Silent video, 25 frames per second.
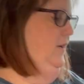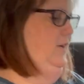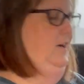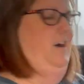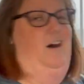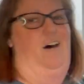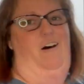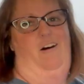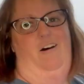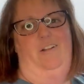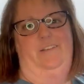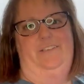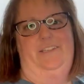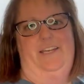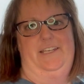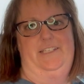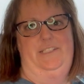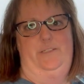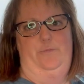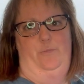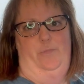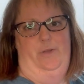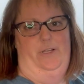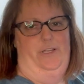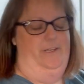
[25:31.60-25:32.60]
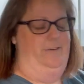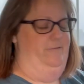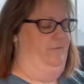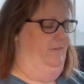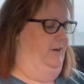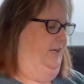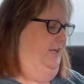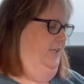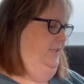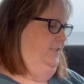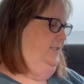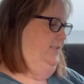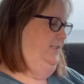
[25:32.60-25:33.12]
All nice blood
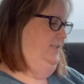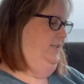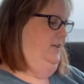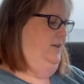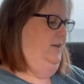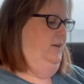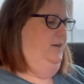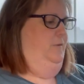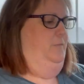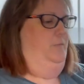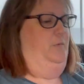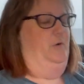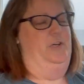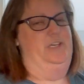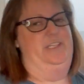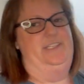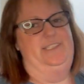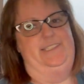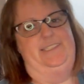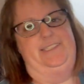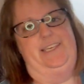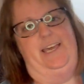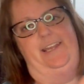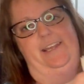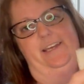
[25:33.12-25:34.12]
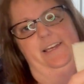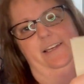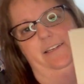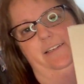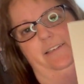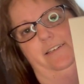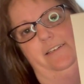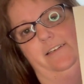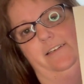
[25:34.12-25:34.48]
reds. Poinsettia.